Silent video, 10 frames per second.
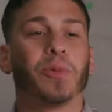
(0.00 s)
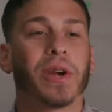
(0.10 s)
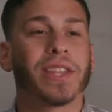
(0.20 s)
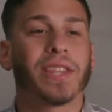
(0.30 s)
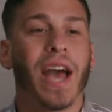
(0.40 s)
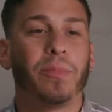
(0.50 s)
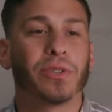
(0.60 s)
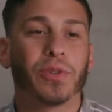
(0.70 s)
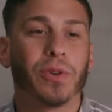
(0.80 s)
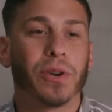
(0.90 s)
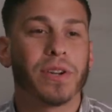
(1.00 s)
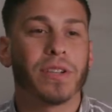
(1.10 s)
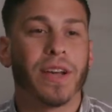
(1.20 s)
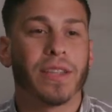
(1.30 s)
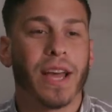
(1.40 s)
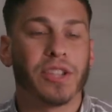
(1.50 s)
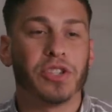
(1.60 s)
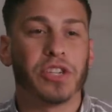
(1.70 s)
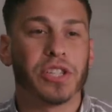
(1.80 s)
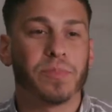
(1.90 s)
to work at the Apple Store at the
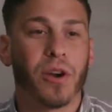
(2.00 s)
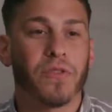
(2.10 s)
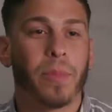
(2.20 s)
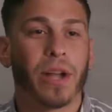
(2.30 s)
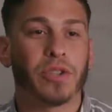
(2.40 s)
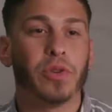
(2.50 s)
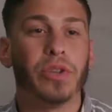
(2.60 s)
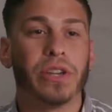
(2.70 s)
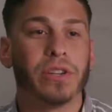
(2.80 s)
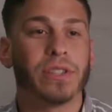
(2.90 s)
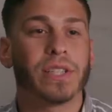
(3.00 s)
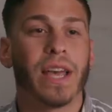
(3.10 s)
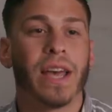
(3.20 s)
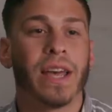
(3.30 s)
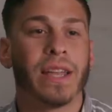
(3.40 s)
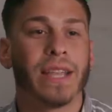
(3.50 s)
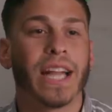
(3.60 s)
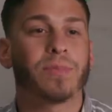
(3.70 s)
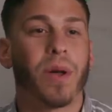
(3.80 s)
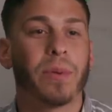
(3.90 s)
Genius Bar for about 2 years, and
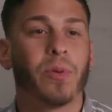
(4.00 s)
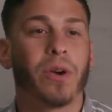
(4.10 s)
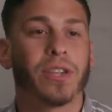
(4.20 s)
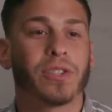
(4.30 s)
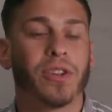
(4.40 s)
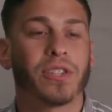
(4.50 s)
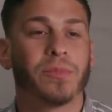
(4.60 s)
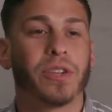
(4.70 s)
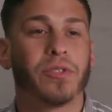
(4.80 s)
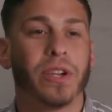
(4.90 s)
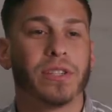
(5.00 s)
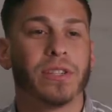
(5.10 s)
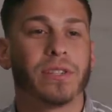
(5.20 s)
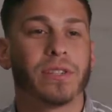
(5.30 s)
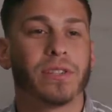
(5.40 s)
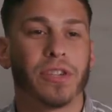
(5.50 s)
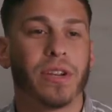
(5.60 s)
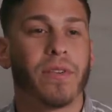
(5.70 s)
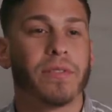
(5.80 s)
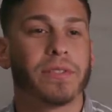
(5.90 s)
that's probably where I saw some of the craziest shit
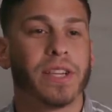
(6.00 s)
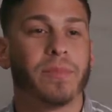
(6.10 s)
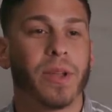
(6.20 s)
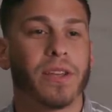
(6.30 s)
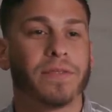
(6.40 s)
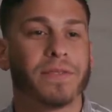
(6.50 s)
I've ever seen in my life.